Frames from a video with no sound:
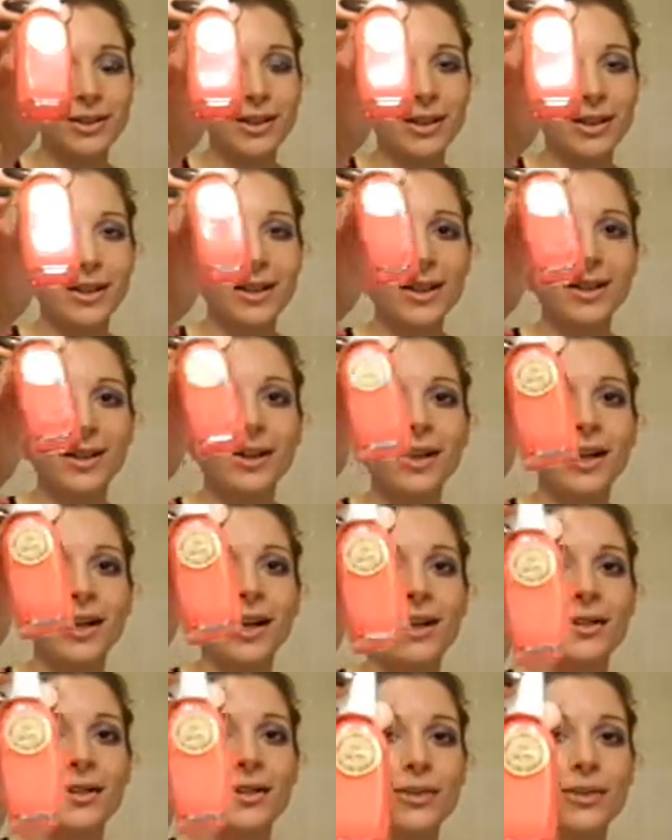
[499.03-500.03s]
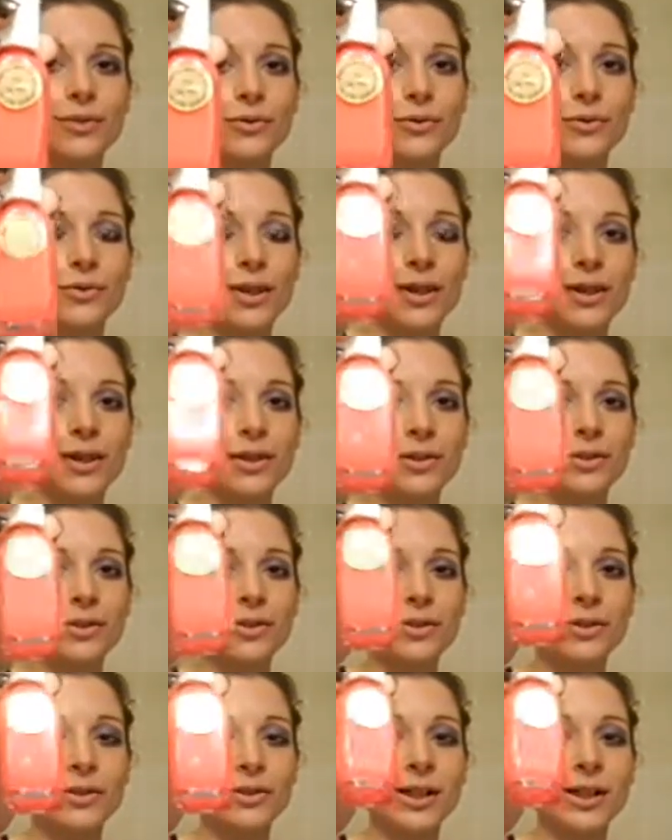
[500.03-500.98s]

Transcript: I just really adore it. It